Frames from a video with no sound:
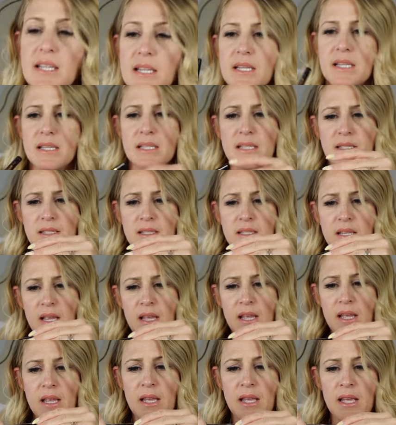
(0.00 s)
is
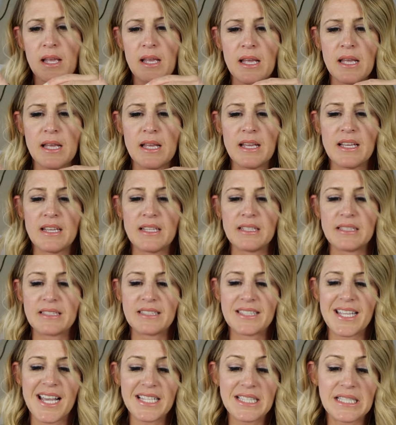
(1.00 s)

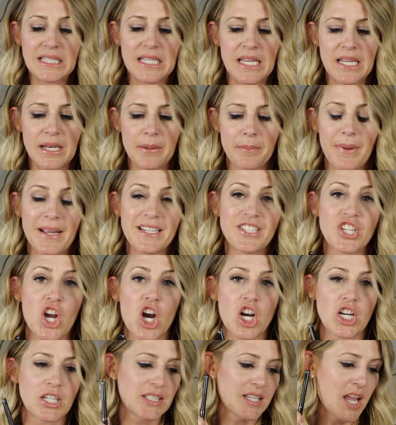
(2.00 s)
Sex Kitten by
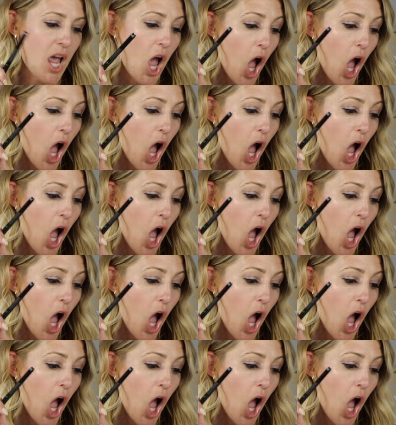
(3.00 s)
Tarte.